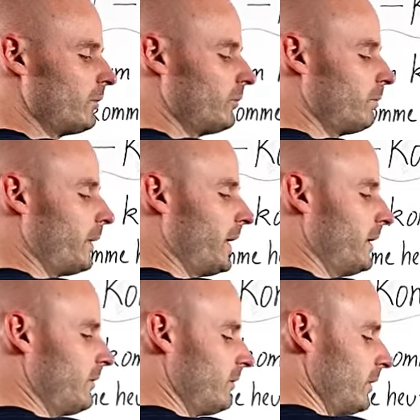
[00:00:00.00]
of
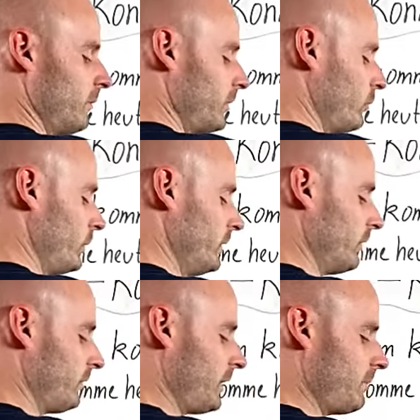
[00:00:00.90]
space in between the
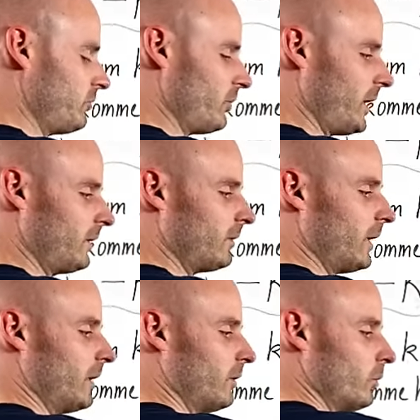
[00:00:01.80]
subject
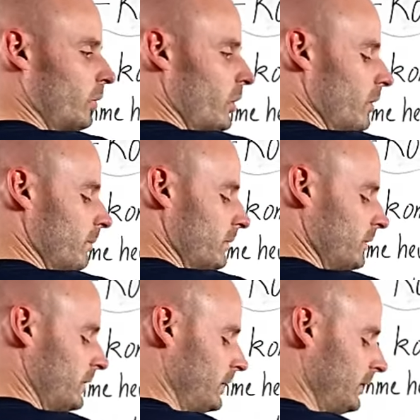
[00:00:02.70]
and the verb.
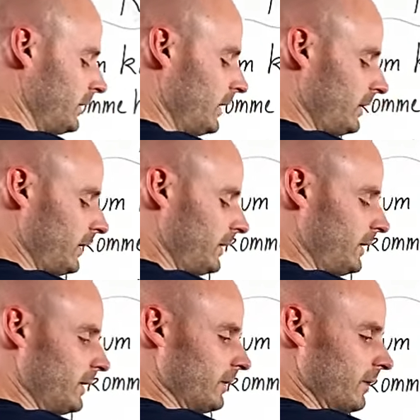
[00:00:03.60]
Yeah, like
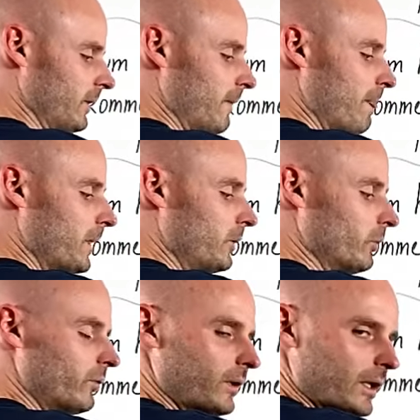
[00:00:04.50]
here.
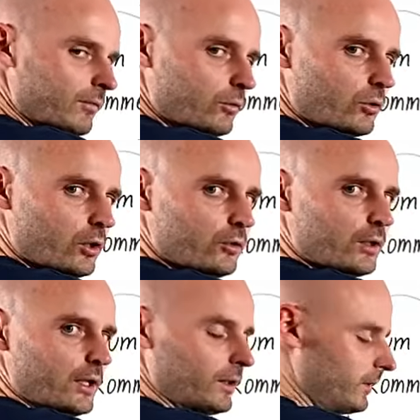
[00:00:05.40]
You still have to
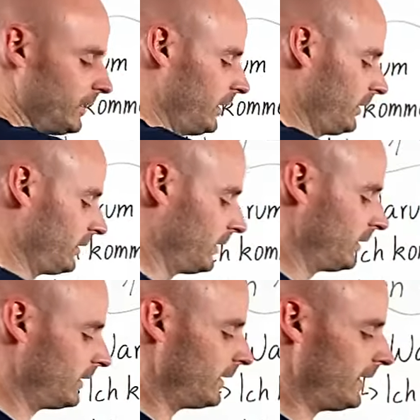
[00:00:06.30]
conjugate it. Yeah?
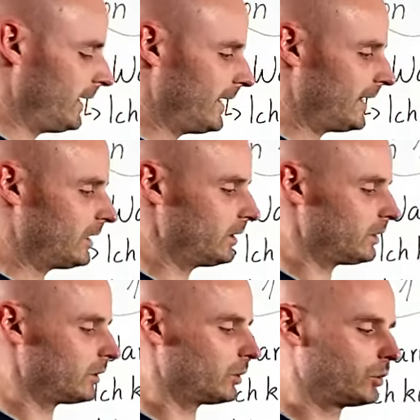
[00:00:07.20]
Er
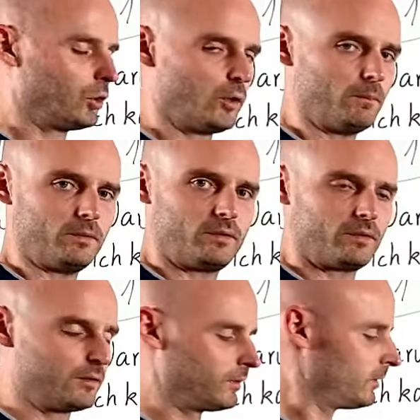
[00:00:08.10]
kommt.